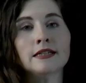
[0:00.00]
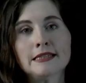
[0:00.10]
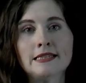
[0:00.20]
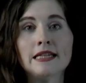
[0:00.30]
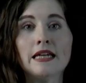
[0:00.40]

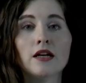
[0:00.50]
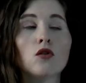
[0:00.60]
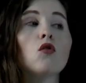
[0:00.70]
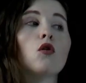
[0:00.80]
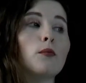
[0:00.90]
T,
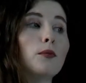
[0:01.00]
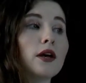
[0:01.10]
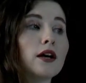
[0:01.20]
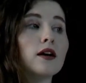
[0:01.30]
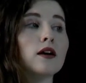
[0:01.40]
or
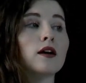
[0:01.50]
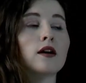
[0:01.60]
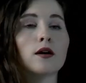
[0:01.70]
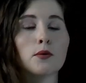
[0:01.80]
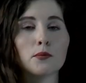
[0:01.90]
big,
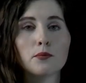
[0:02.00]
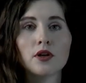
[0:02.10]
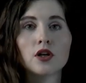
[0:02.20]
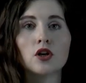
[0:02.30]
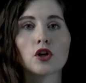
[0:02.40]

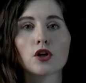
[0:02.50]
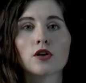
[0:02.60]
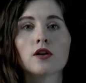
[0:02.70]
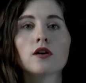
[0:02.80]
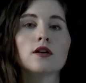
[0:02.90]
bigger,
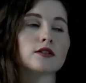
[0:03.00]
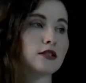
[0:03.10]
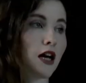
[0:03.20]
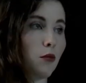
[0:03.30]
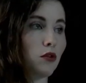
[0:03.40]

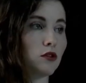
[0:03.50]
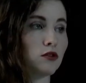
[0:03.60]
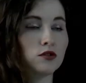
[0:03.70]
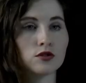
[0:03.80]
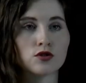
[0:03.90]

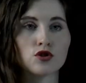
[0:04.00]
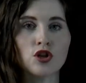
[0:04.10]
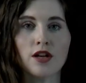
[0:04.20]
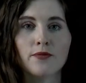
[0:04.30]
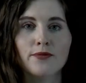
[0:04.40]
double G.